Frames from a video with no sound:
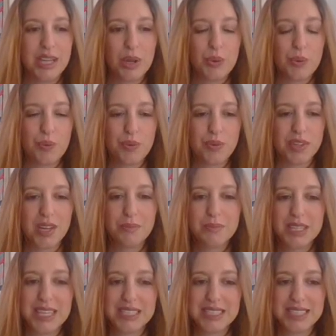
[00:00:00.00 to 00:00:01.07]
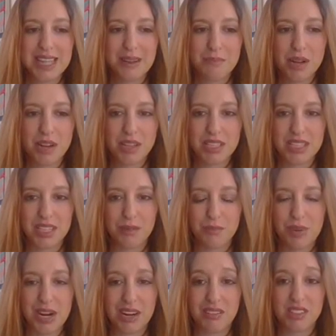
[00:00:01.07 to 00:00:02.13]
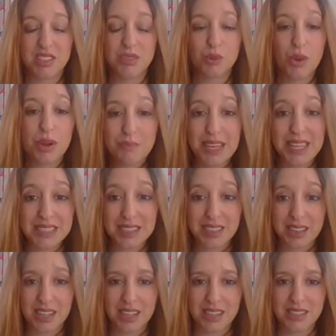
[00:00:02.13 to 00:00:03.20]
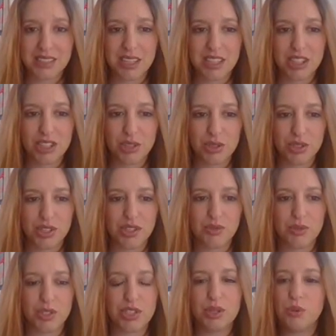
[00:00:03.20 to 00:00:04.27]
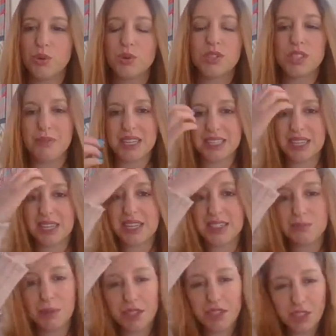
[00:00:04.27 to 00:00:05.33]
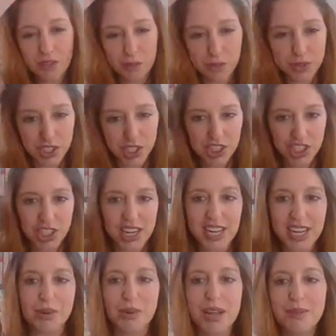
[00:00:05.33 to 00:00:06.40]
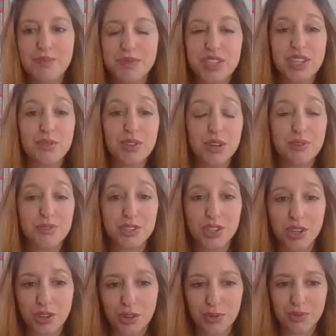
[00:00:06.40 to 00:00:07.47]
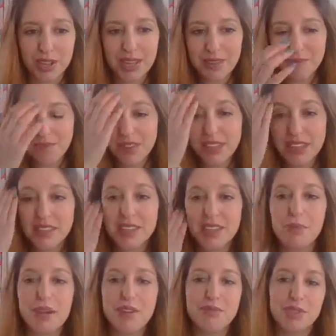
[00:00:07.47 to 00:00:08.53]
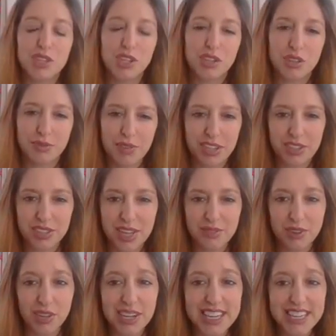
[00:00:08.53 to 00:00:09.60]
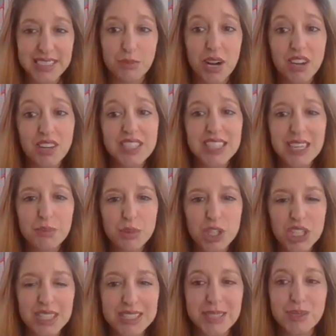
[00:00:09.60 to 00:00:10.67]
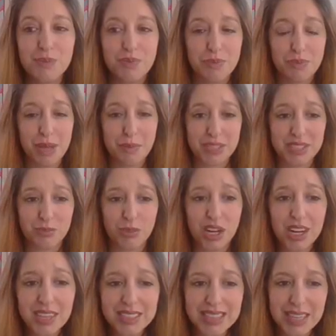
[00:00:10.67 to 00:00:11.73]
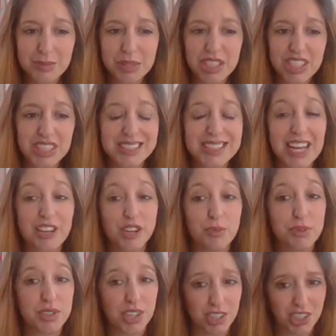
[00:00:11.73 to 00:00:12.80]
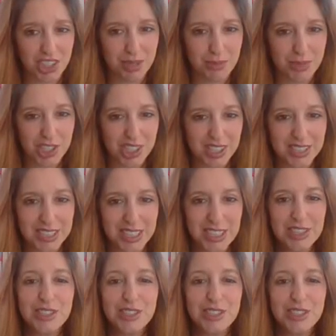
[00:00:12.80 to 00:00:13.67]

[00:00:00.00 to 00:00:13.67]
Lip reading: So, coming under that marketing umbrella are some quite basic things that you sort of would do automatically as part of a production anyway. So, you've got photography. Now, by photography, you'd have your lead marketing images, maybe some rehearsal images, and your production images.